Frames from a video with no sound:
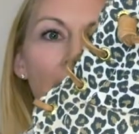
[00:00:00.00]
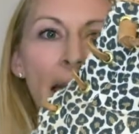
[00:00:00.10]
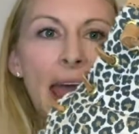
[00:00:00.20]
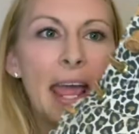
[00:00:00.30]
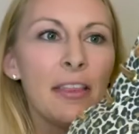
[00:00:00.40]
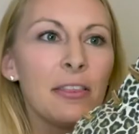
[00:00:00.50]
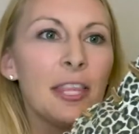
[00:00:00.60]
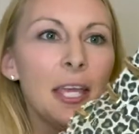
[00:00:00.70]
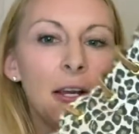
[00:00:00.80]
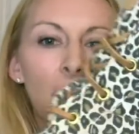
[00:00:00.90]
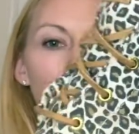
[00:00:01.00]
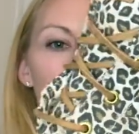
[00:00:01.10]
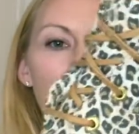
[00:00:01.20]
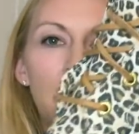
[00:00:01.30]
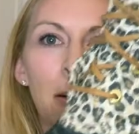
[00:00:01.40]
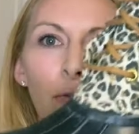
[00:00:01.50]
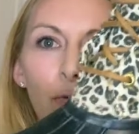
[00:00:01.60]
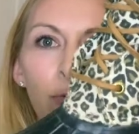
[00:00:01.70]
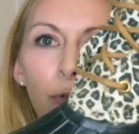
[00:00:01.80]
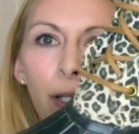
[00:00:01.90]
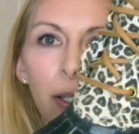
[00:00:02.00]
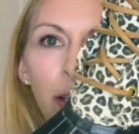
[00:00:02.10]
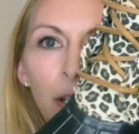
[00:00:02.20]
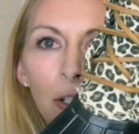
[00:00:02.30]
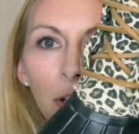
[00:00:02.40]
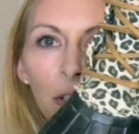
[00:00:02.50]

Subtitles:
and they are in really good